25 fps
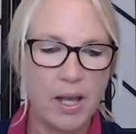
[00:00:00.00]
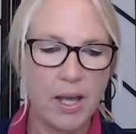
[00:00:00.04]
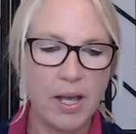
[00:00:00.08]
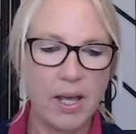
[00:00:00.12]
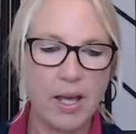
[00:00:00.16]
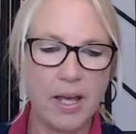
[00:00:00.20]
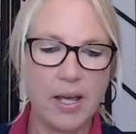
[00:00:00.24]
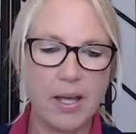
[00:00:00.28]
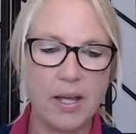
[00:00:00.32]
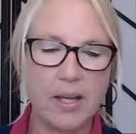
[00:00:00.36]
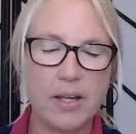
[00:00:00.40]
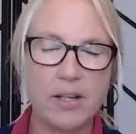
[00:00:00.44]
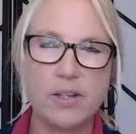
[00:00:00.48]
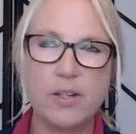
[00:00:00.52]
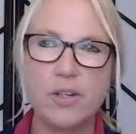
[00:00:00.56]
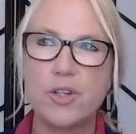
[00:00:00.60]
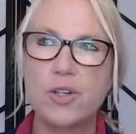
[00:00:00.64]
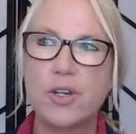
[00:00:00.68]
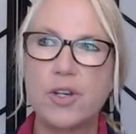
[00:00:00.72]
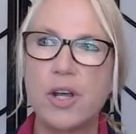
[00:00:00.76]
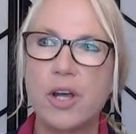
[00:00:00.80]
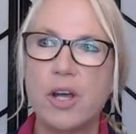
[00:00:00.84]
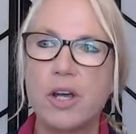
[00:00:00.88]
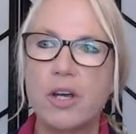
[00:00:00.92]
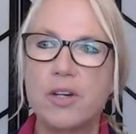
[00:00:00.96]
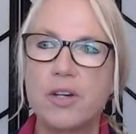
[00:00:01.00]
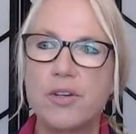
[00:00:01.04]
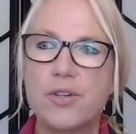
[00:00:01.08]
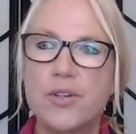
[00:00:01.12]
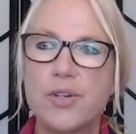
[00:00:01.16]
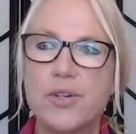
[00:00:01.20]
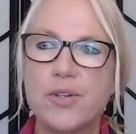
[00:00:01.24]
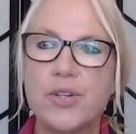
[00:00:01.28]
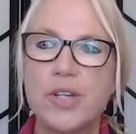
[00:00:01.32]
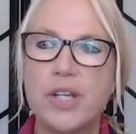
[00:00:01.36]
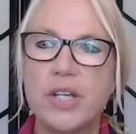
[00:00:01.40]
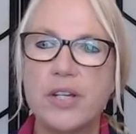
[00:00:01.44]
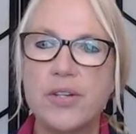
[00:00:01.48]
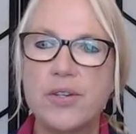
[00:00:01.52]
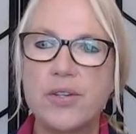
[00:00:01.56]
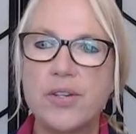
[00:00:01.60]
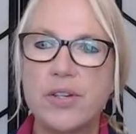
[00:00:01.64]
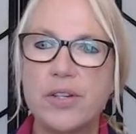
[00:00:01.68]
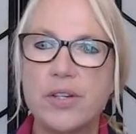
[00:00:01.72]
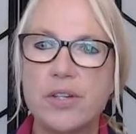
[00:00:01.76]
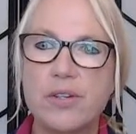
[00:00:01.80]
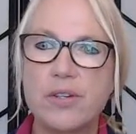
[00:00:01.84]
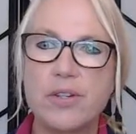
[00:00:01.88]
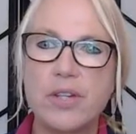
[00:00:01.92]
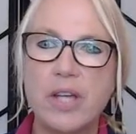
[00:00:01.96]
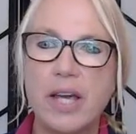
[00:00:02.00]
and diseases